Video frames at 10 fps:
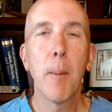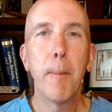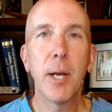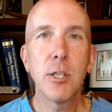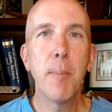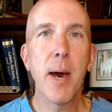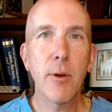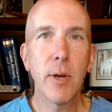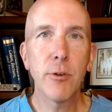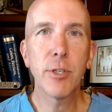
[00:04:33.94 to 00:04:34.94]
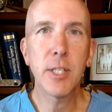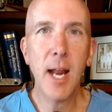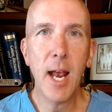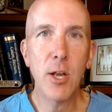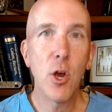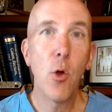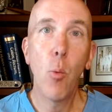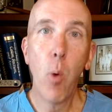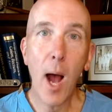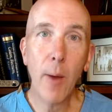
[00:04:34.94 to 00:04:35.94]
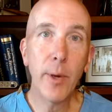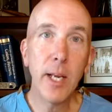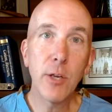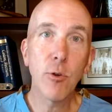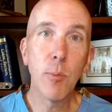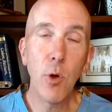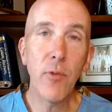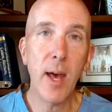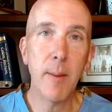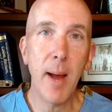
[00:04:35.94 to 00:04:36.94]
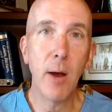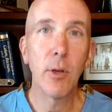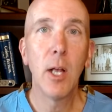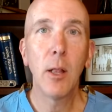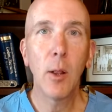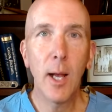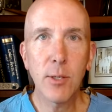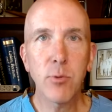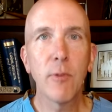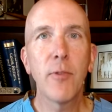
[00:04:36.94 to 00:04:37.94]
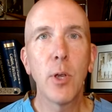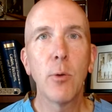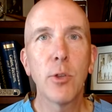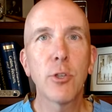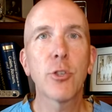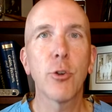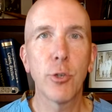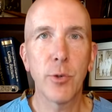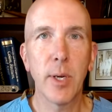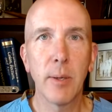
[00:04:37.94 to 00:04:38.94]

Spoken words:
But to better understand why we need to remove that amount, let's review the surgery.